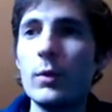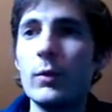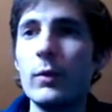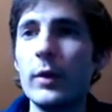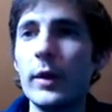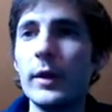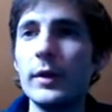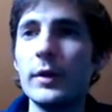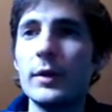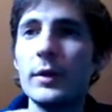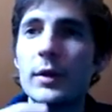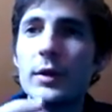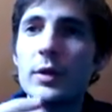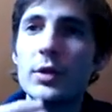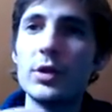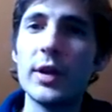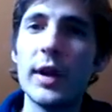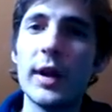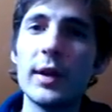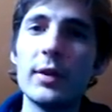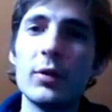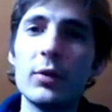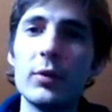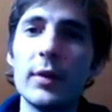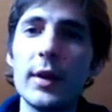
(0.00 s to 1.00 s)
will
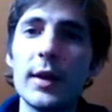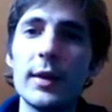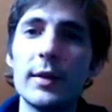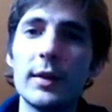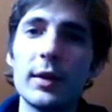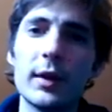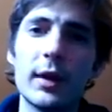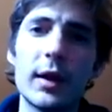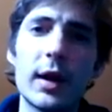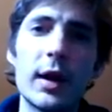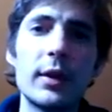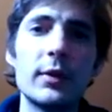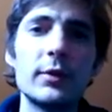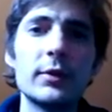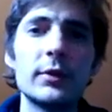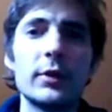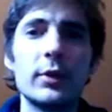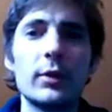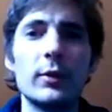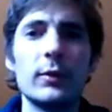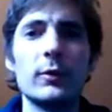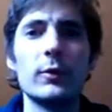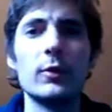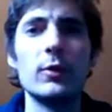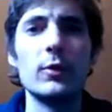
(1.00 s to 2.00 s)
generate a
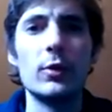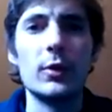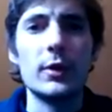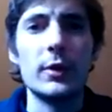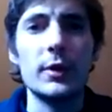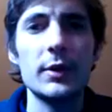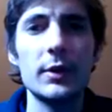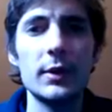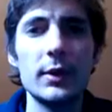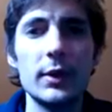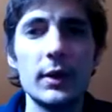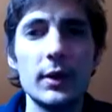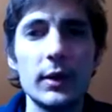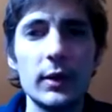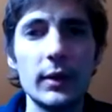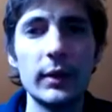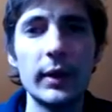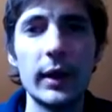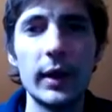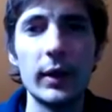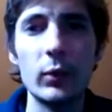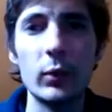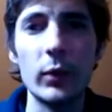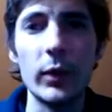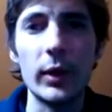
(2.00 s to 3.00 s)
counterforce
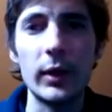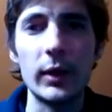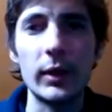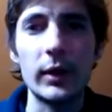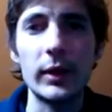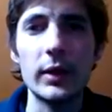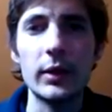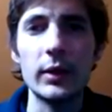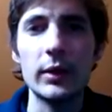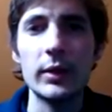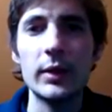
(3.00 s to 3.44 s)
that will